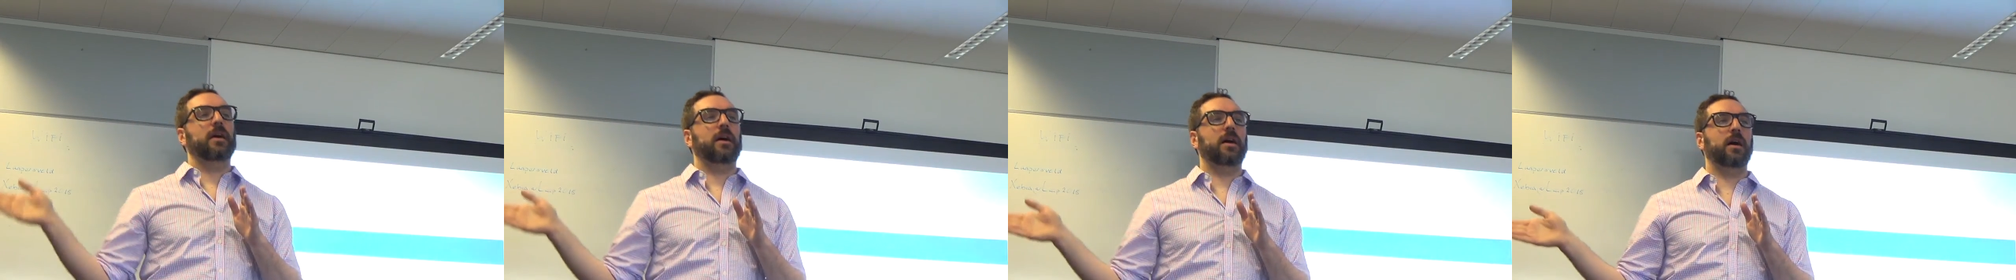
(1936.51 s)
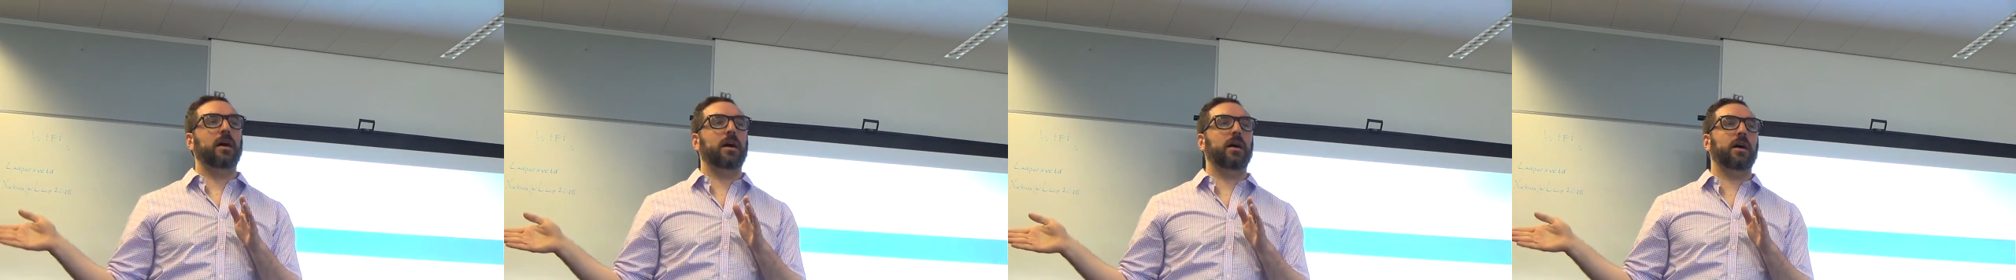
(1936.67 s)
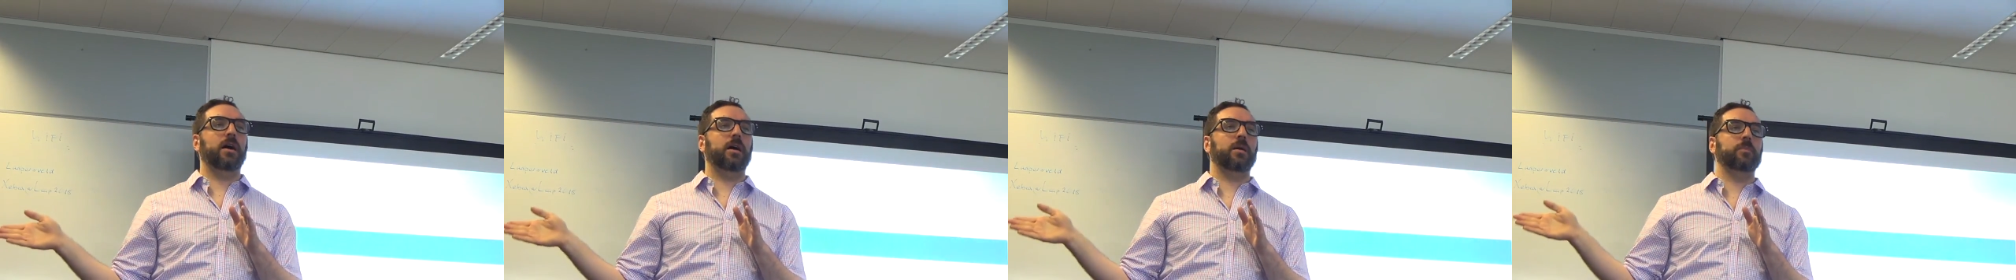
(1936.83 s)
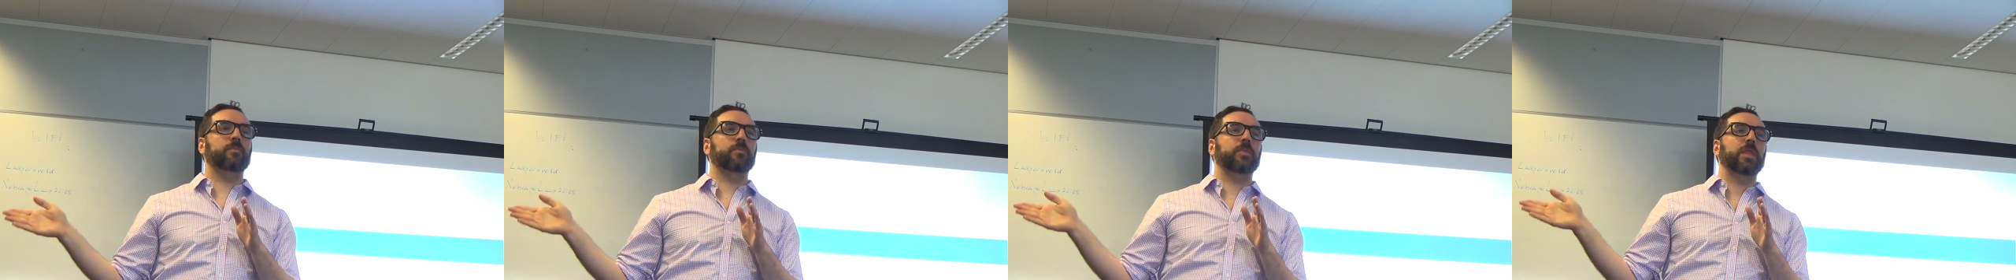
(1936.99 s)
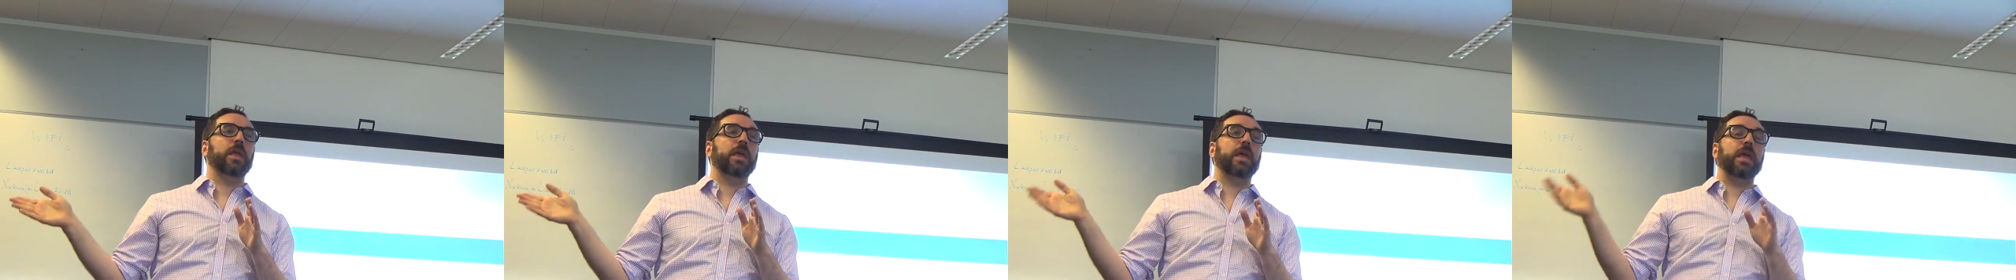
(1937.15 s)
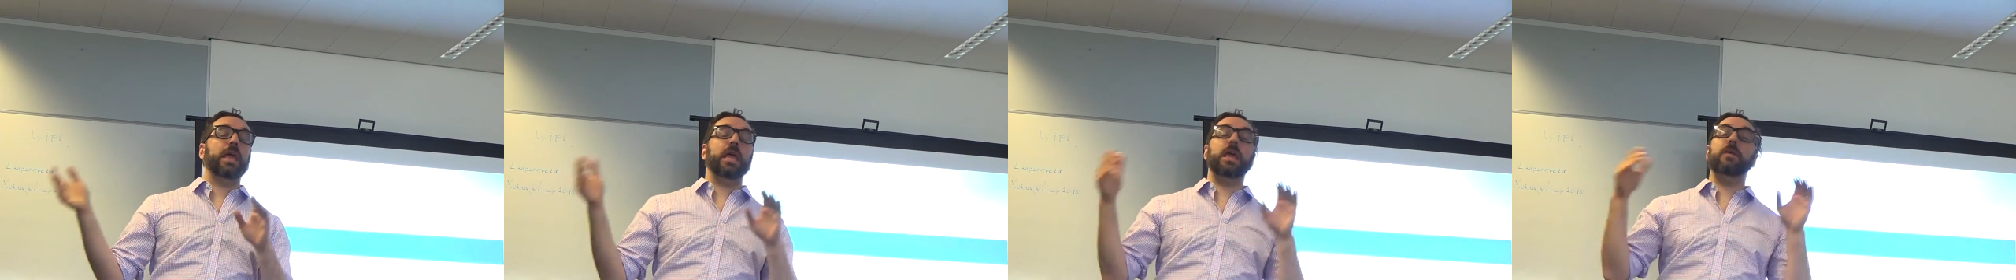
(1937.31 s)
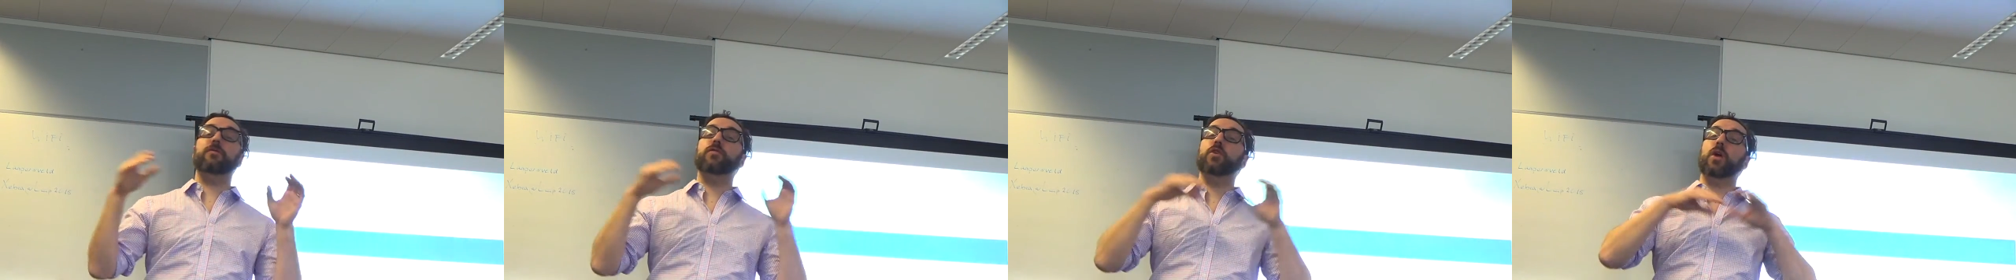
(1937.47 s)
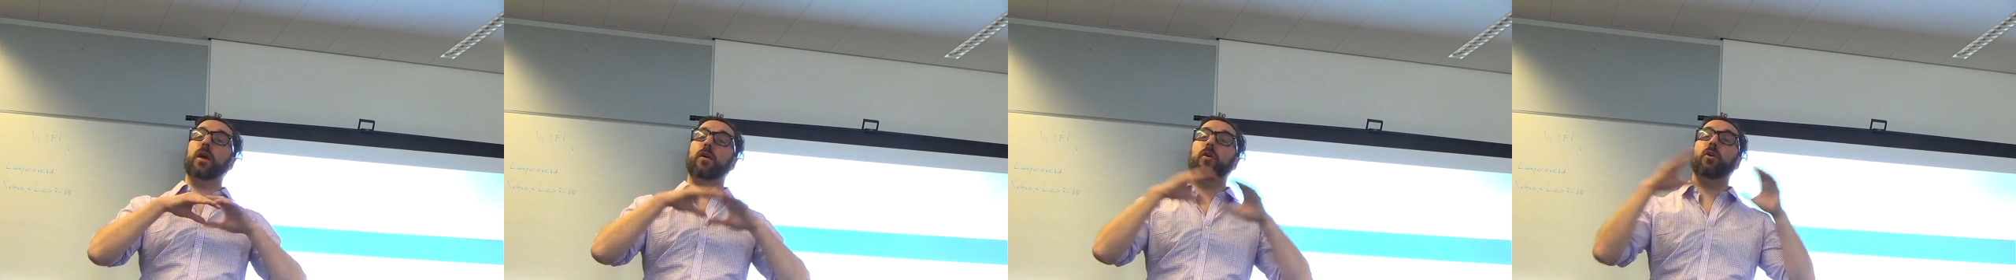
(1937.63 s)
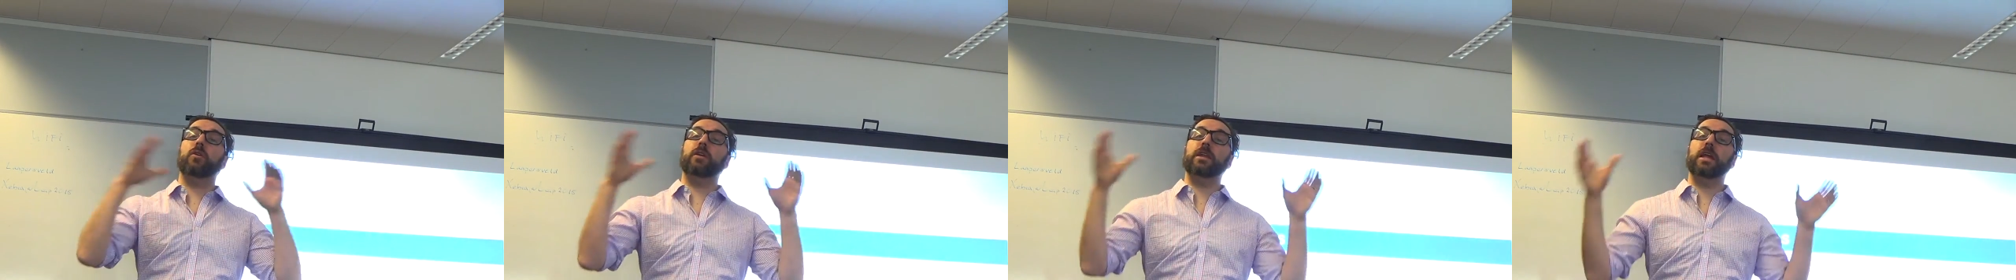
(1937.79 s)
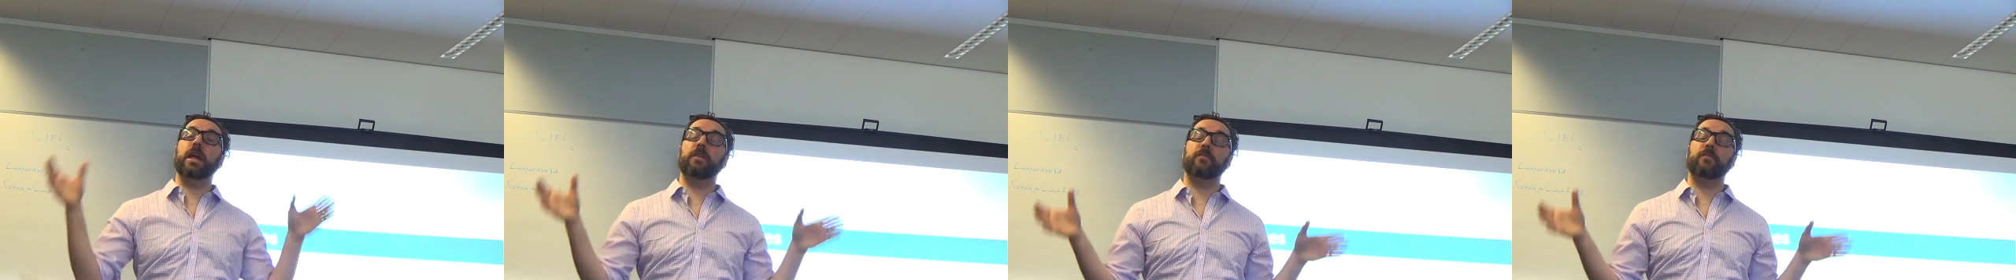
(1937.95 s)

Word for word: um, if you already